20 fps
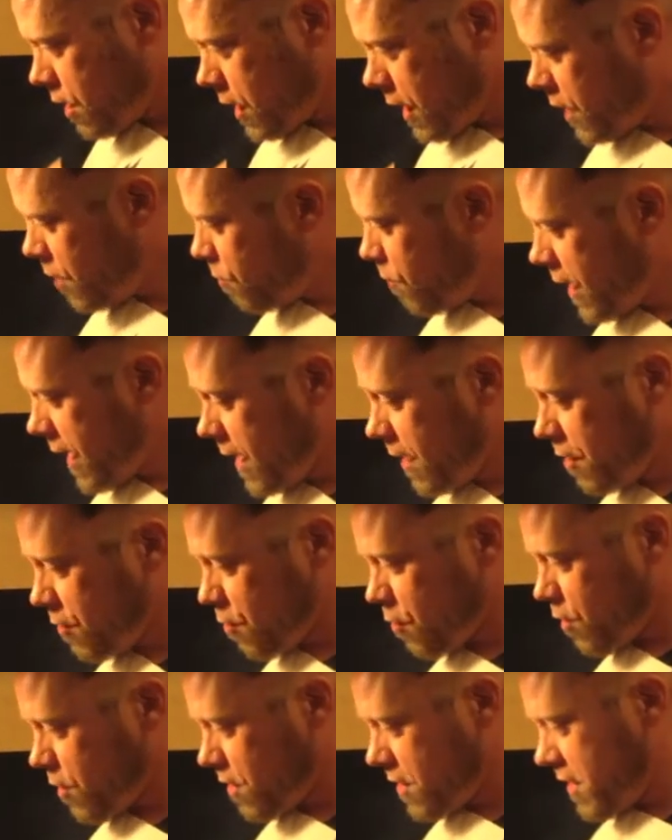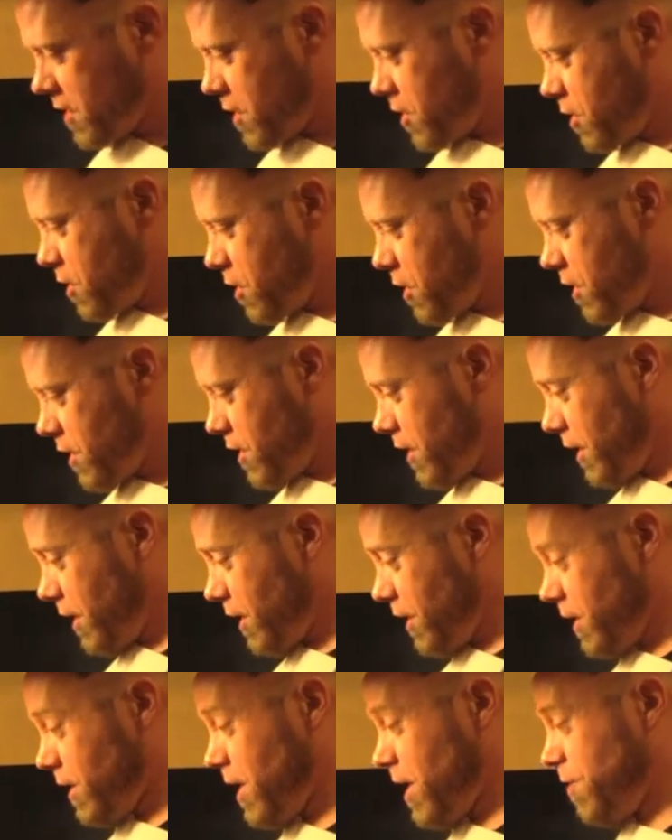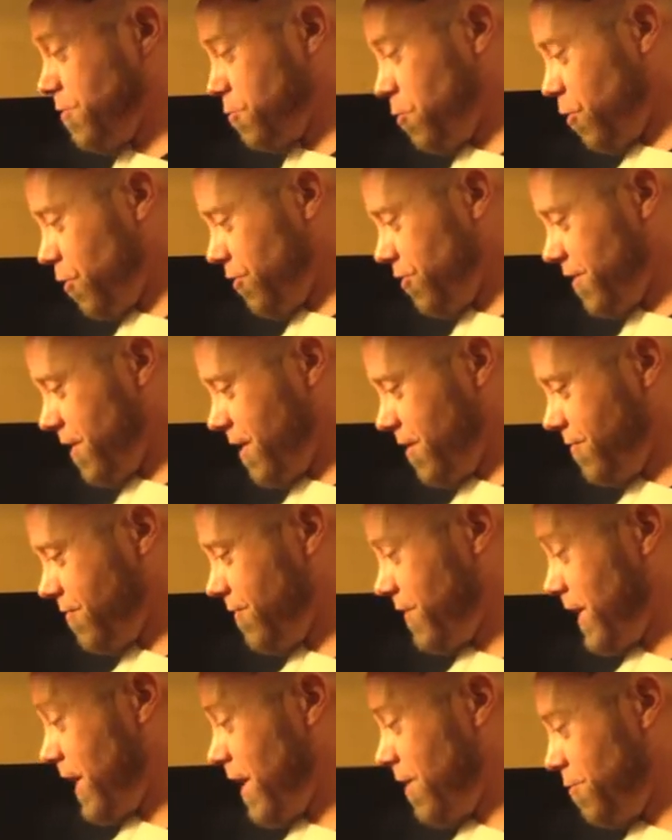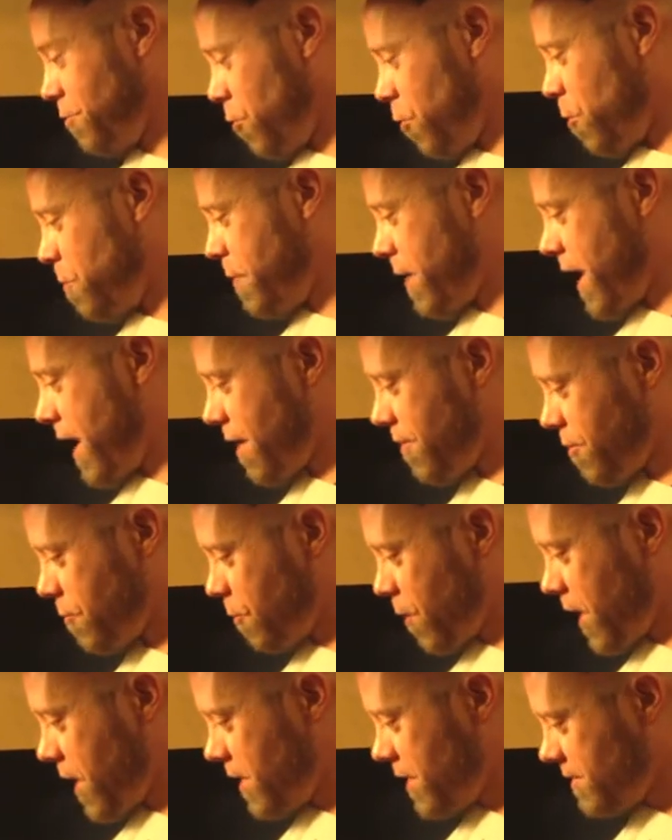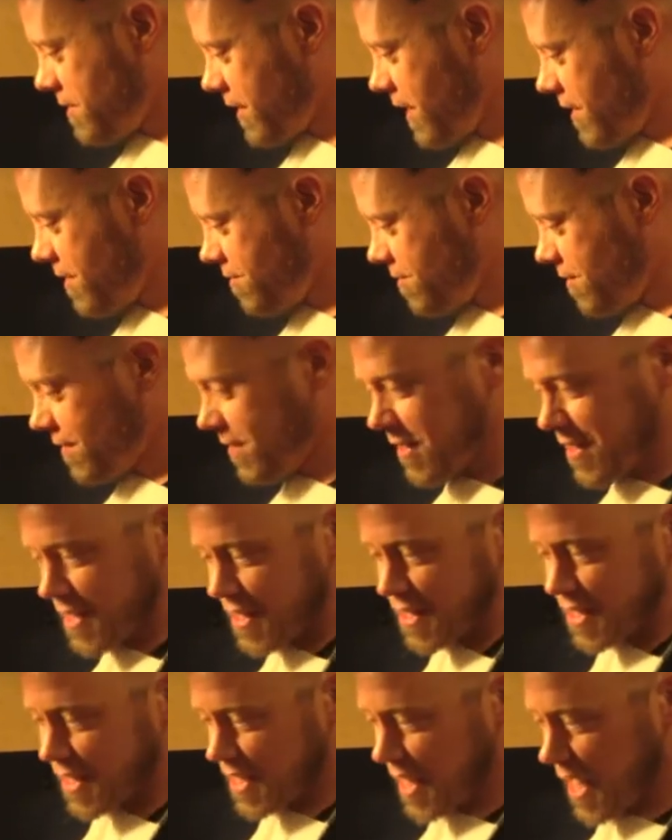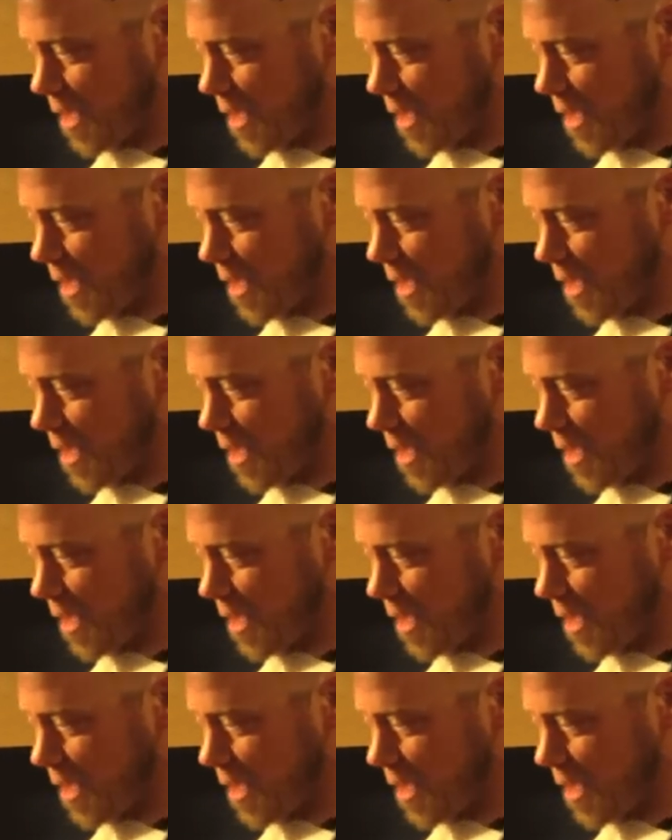Anyway, class war chef, class war path, away on a tangent. It